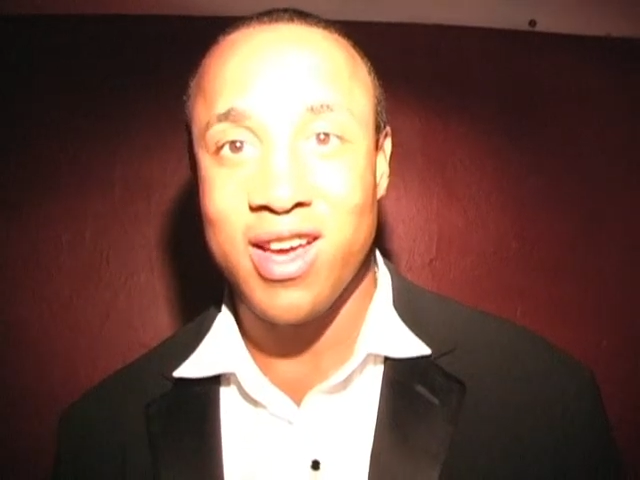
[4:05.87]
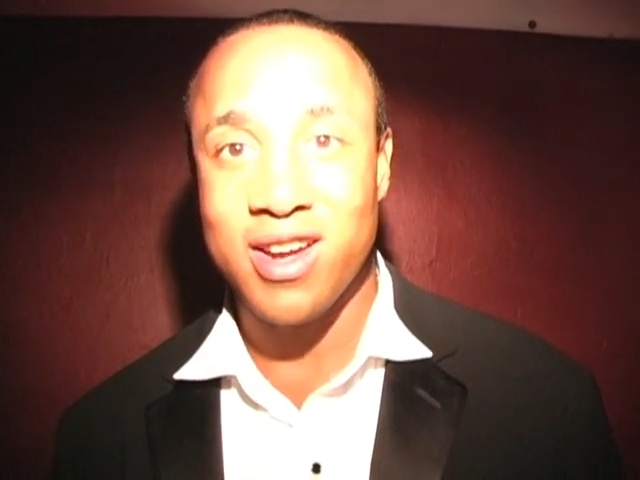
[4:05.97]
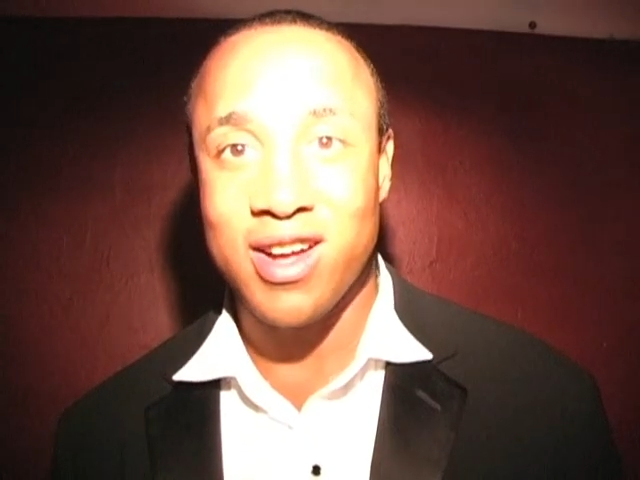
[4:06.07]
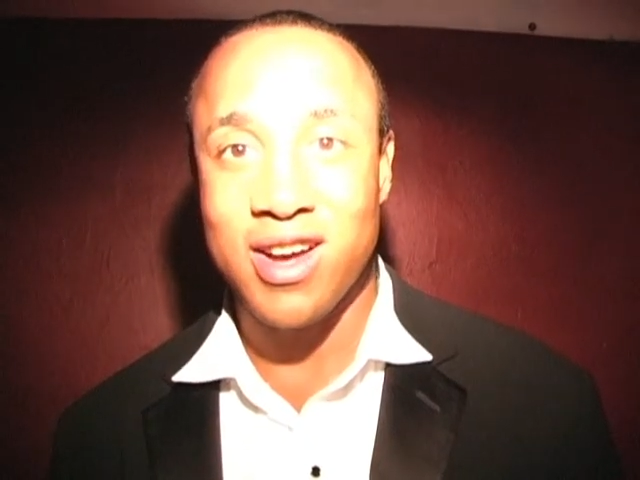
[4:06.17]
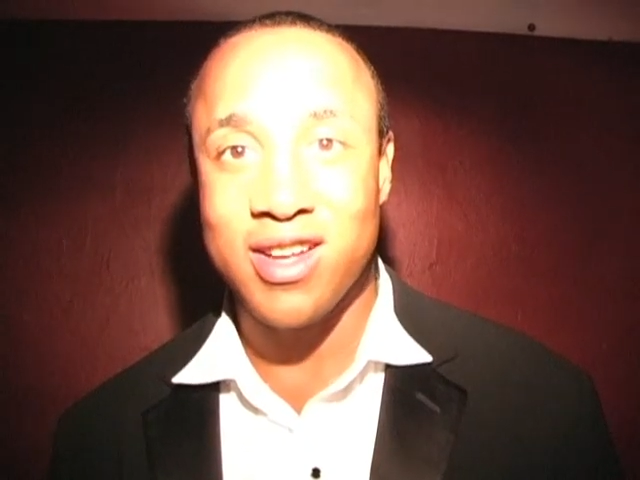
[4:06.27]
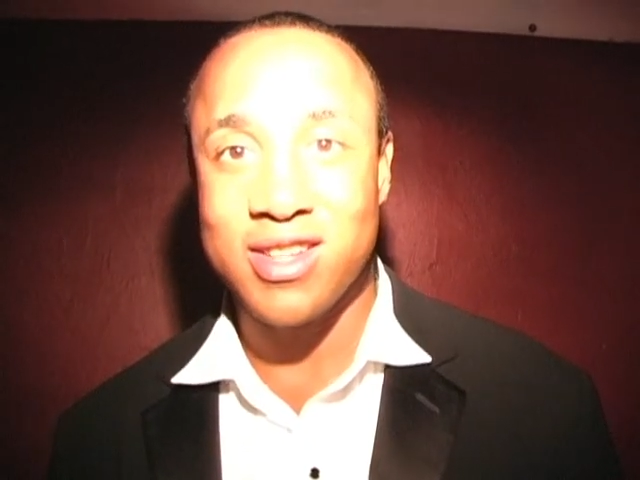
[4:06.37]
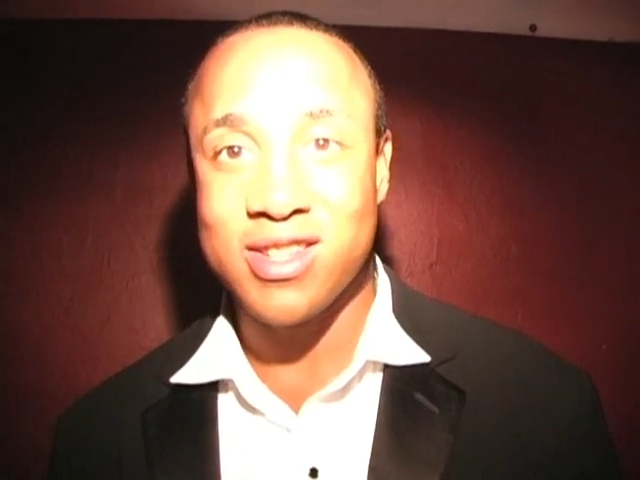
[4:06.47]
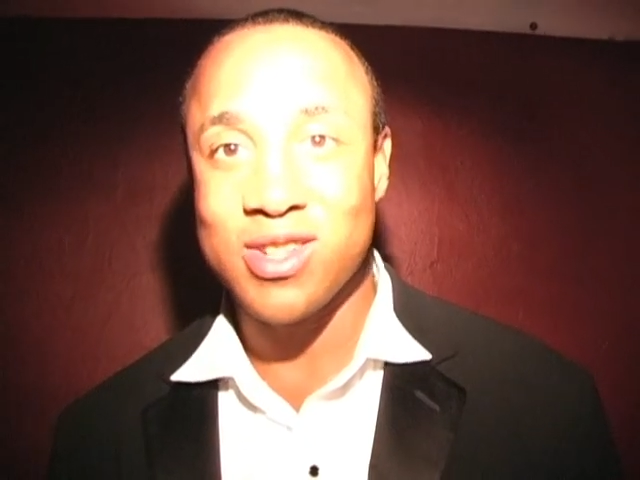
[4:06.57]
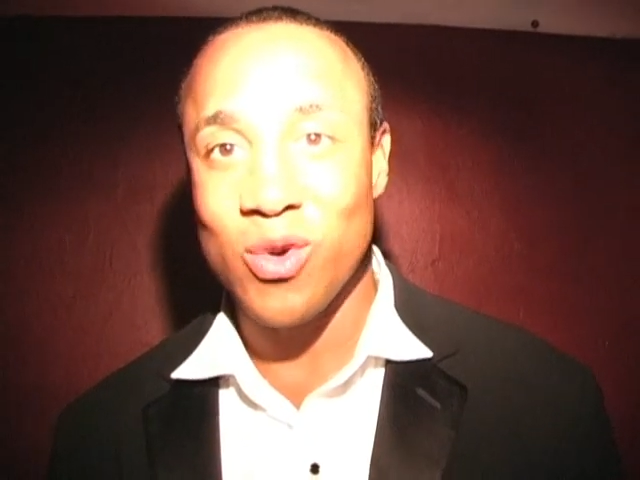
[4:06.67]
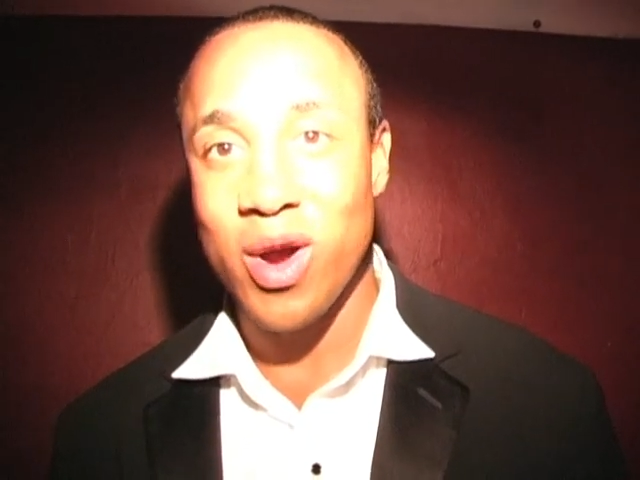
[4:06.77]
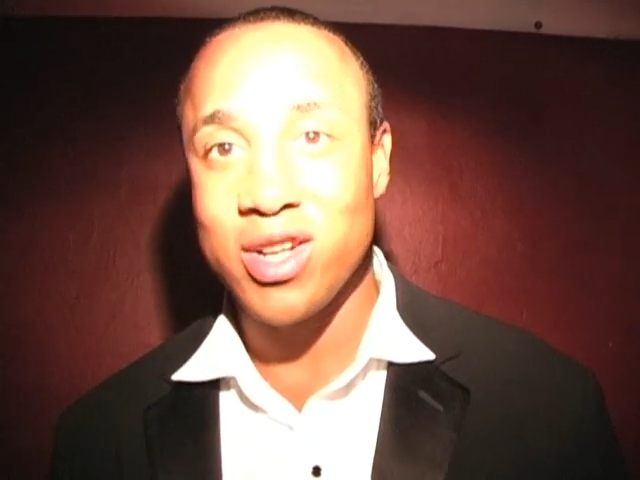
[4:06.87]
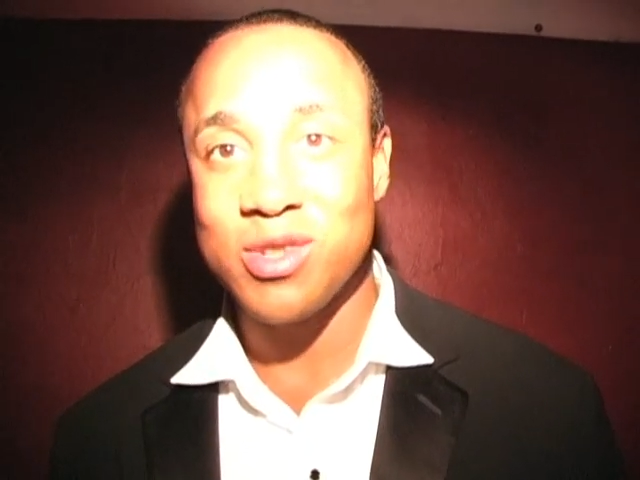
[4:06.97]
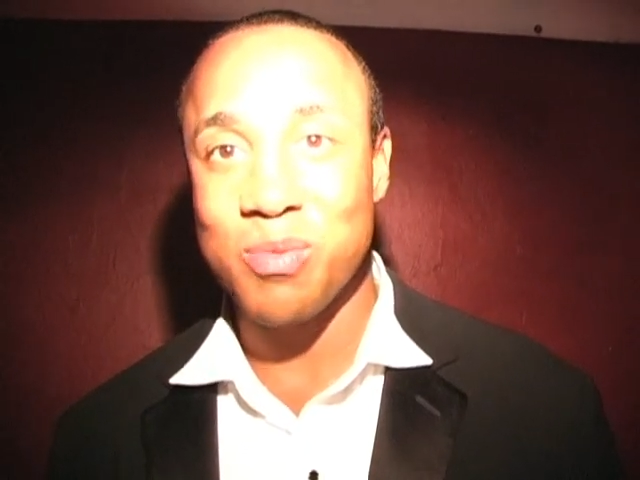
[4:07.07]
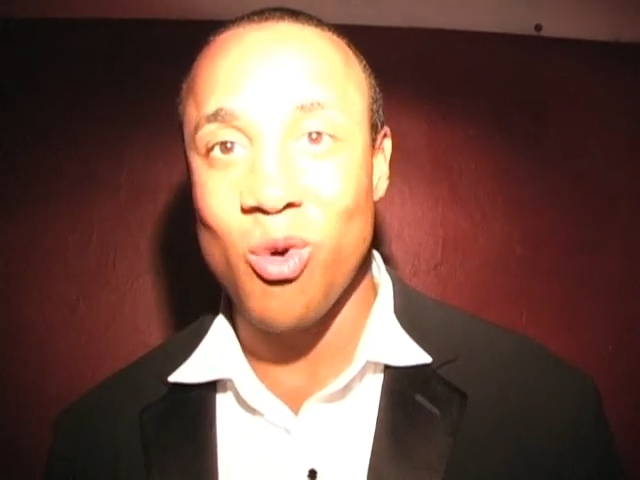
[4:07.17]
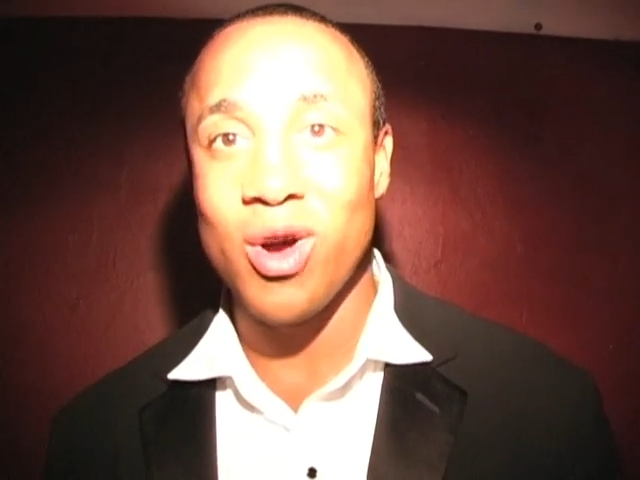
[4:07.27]
and uh, this is the
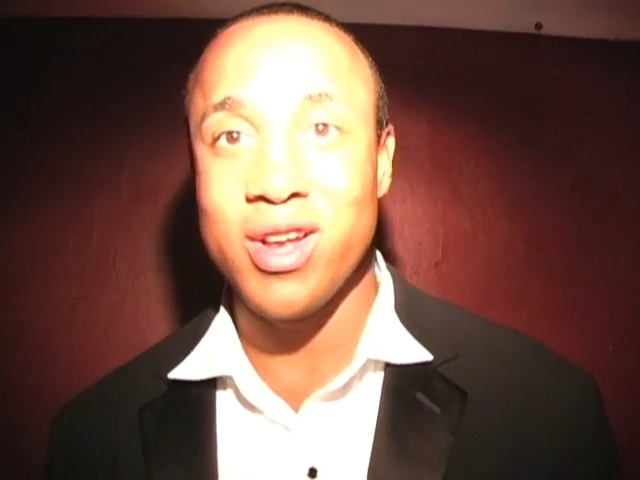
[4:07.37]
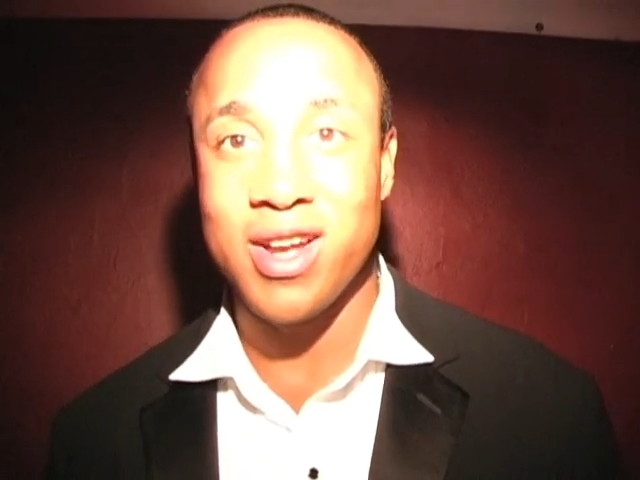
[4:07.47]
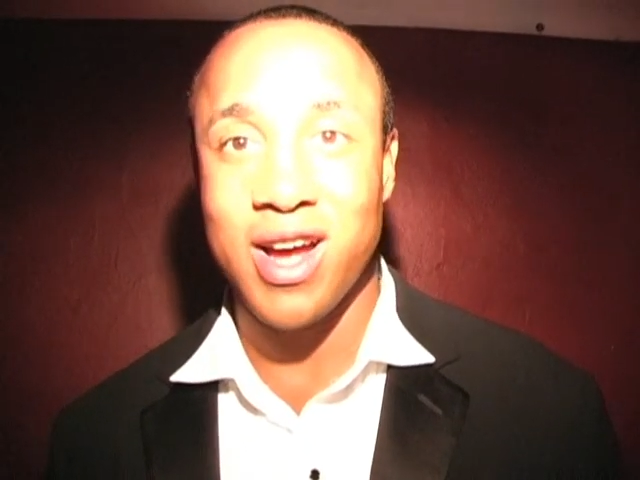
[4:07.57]
greatest sport.